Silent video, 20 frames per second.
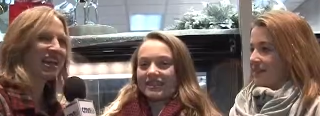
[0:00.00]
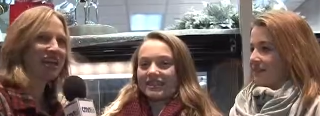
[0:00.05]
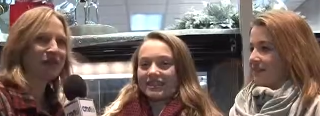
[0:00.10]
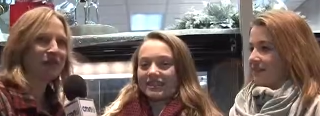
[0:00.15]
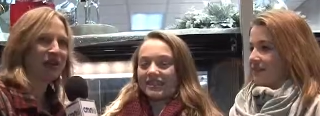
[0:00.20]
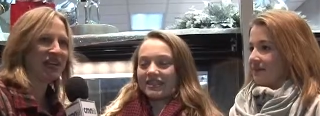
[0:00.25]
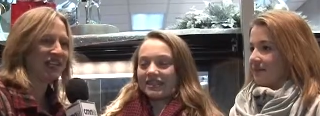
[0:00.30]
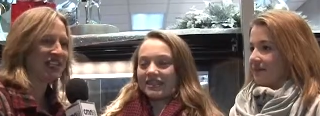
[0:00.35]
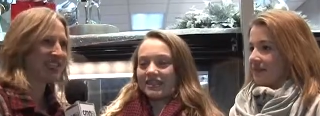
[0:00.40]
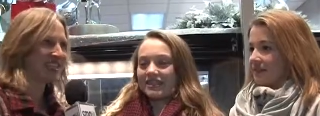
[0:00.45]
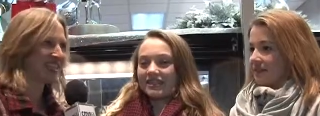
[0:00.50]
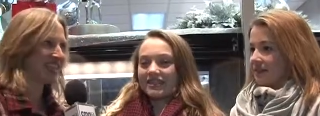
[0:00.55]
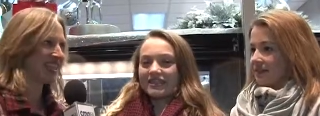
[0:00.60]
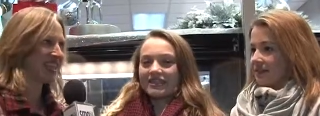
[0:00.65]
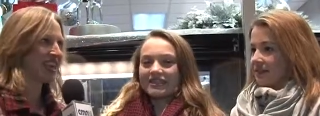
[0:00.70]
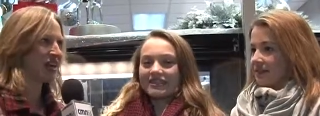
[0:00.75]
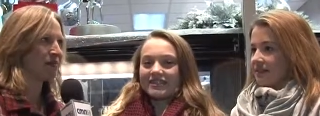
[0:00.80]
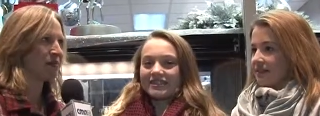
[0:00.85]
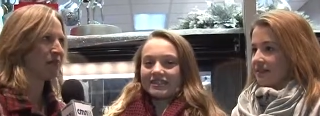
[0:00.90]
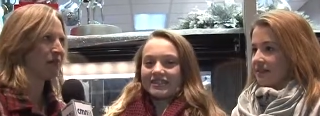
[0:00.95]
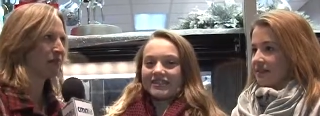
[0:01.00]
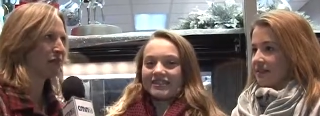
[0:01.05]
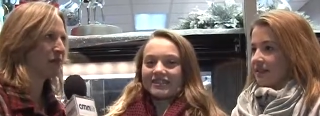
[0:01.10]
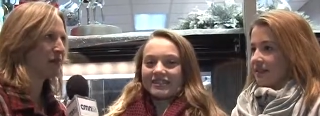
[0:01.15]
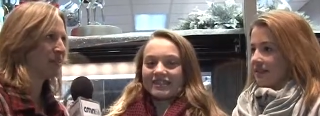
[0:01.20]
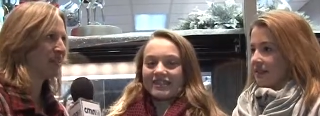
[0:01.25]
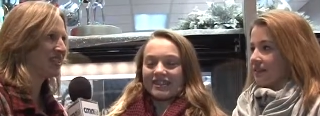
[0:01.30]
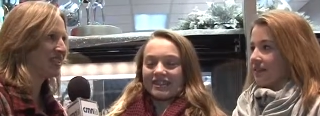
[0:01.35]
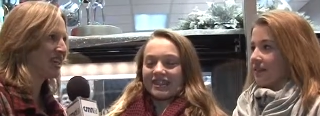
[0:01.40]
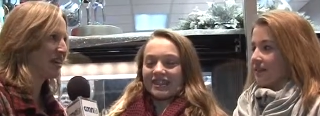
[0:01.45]
Speaker 1: can't wait to see that
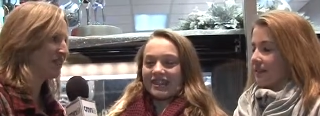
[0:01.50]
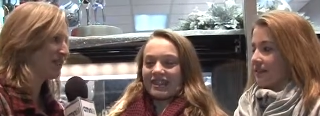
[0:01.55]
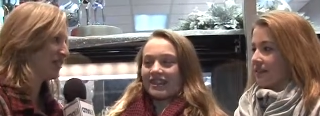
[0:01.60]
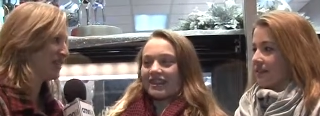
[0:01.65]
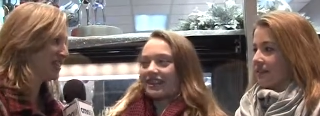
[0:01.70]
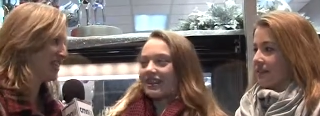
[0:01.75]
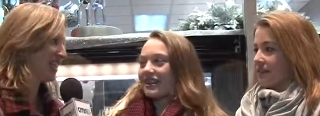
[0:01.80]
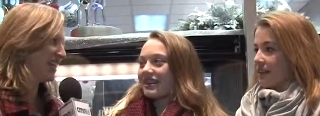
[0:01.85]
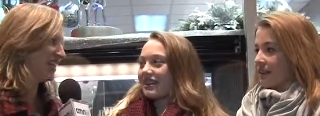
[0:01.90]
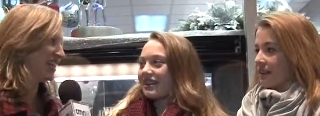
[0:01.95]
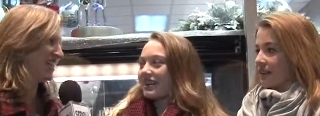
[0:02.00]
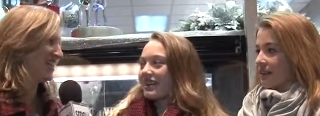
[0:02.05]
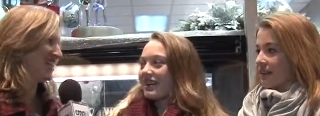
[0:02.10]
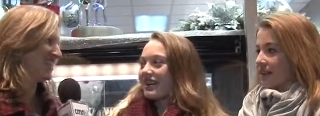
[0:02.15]
performance. Have fun tonight.